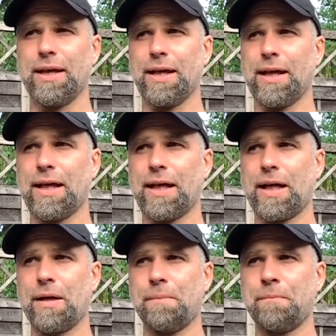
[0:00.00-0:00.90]

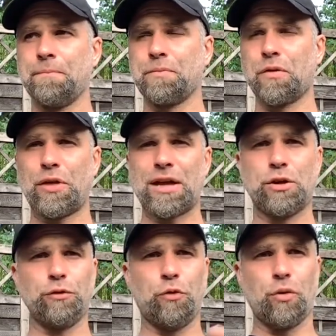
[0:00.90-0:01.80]
um, thank
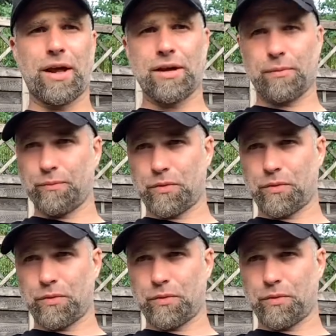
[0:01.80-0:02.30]
you for like